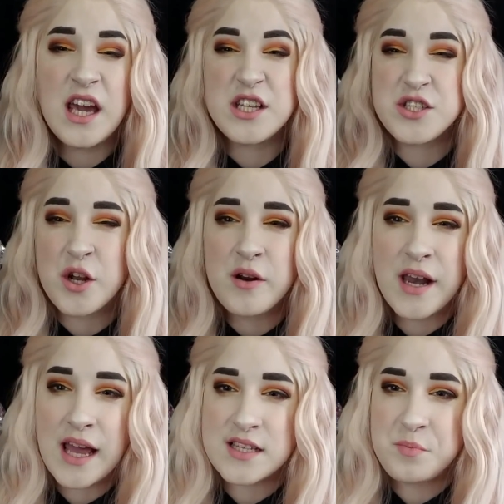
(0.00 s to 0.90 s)
In certain
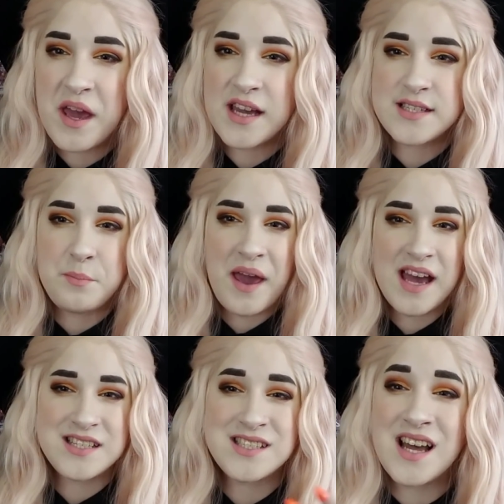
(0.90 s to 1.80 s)
aspects, it
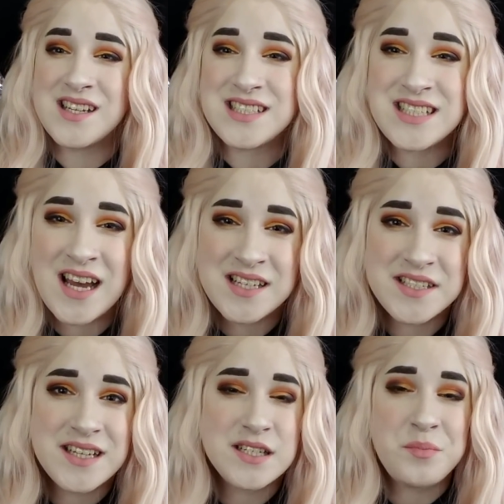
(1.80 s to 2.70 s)
passes
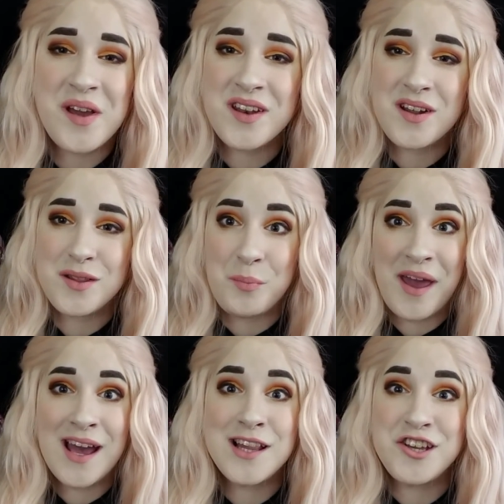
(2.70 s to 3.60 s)
Anastasia, depending on the
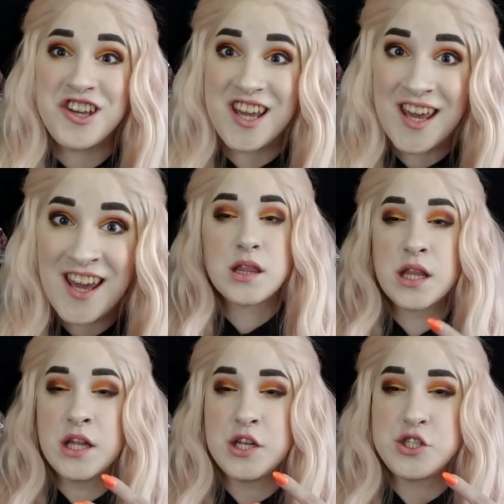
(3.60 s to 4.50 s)
palette you get.
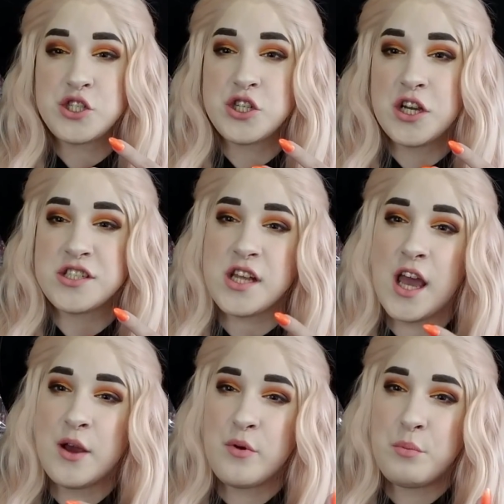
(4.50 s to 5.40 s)
That is just
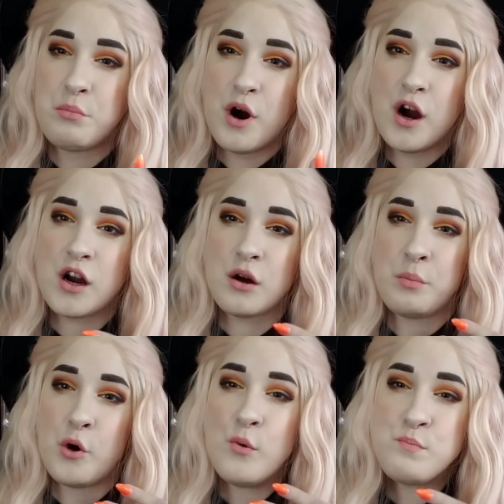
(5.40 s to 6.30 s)
a
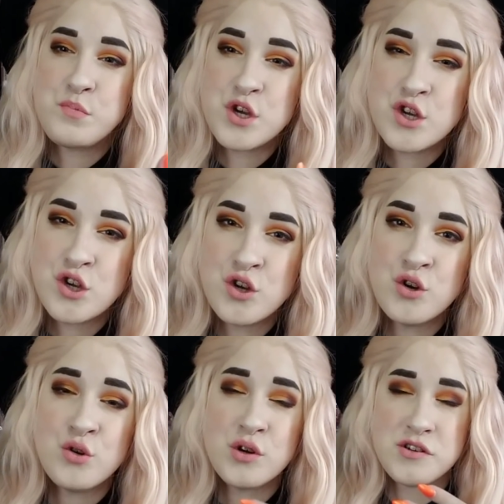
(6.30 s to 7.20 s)
remarkable,
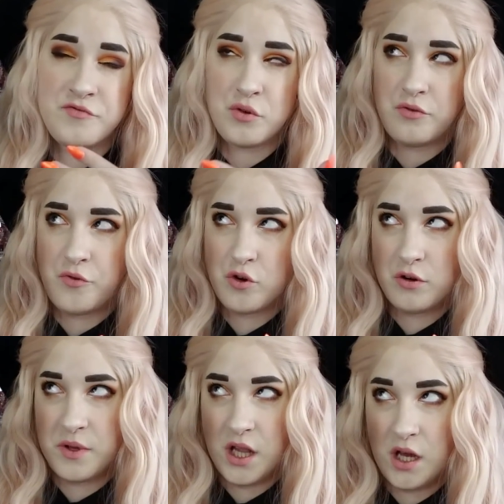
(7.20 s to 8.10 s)
beautiful
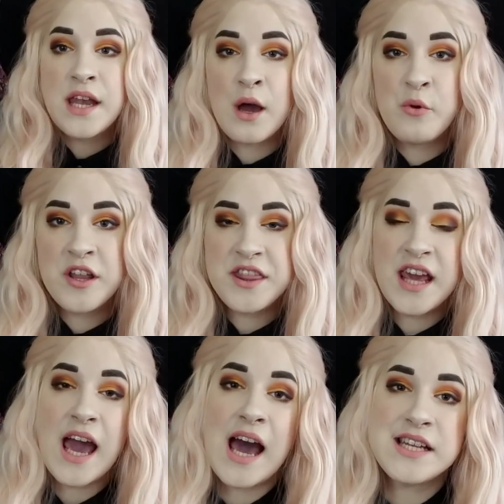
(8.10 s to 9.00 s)
formula. Now, one
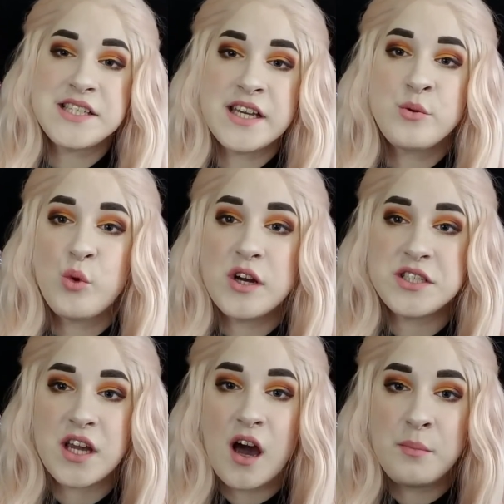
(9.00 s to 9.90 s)
thing I did
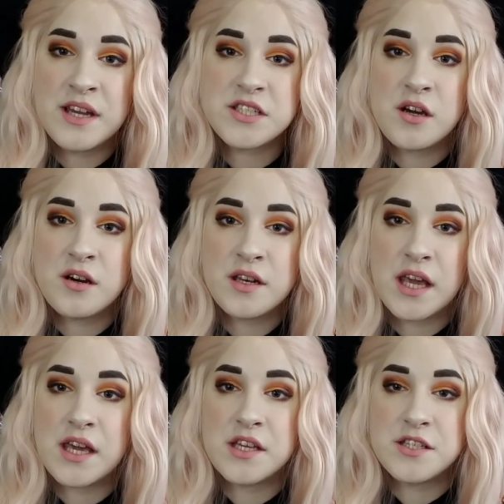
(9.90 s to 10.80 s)
want to comment on
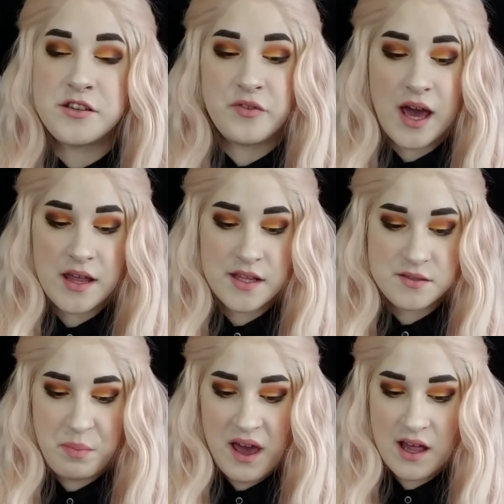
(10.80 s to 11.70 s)
is you've got
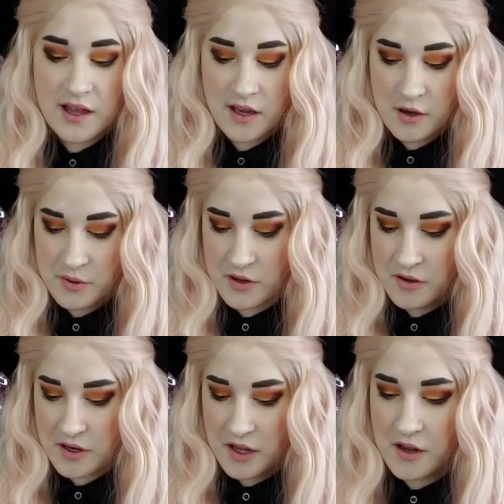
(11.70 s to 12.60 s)
this palette going
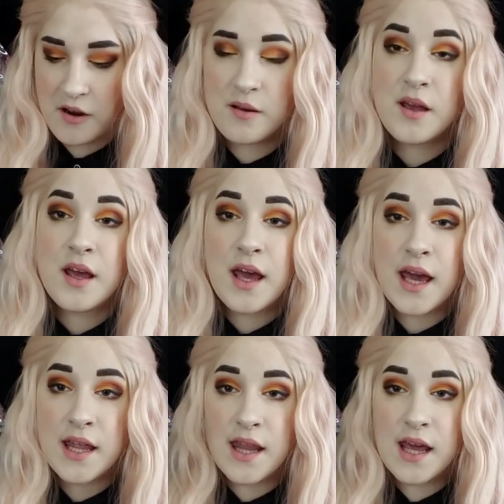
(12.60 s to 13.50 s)
on here,
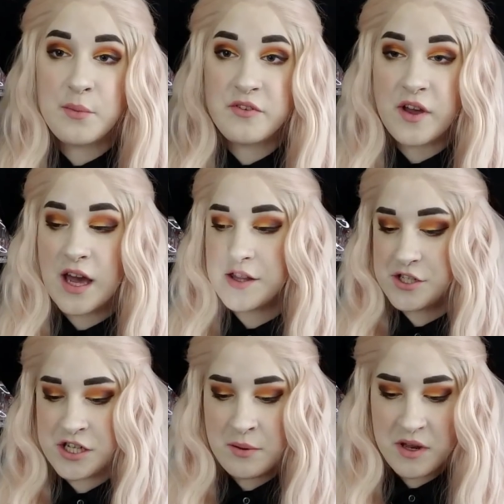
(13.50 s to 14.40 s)
and then we've got the
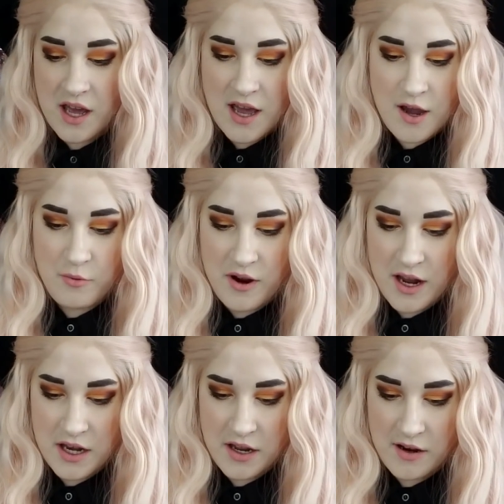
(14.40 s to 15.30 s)
Gemini
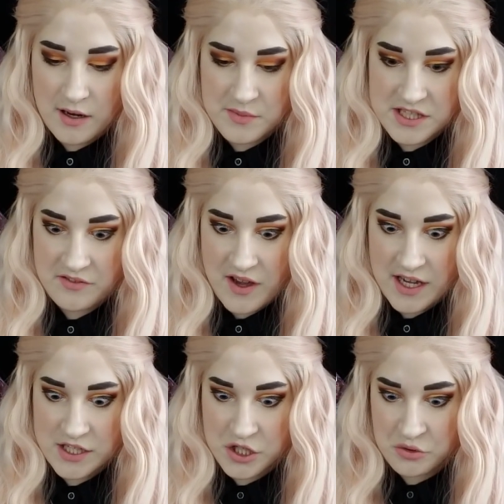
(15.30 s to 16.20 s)
right here. Let me see if I can do